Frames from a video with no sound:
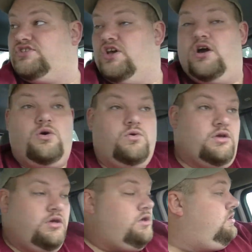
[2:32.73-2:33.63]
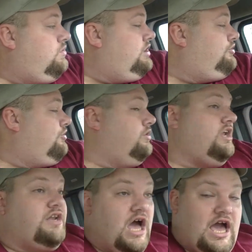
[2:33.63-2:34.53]
So we threw an
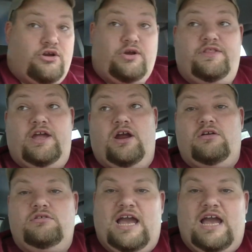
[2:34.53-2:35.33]
igniter in there.